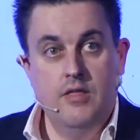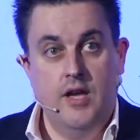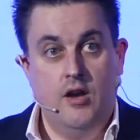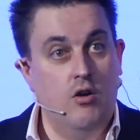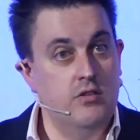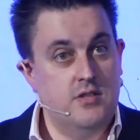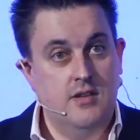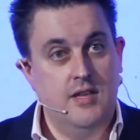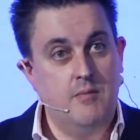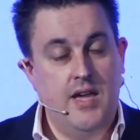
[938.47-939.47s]
They're
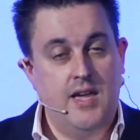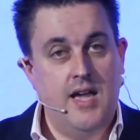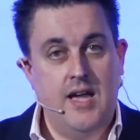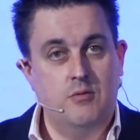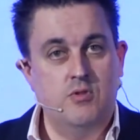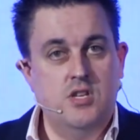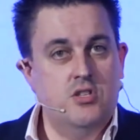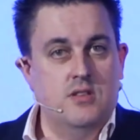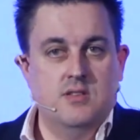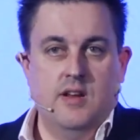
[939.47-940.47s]
constantly making acquisitions.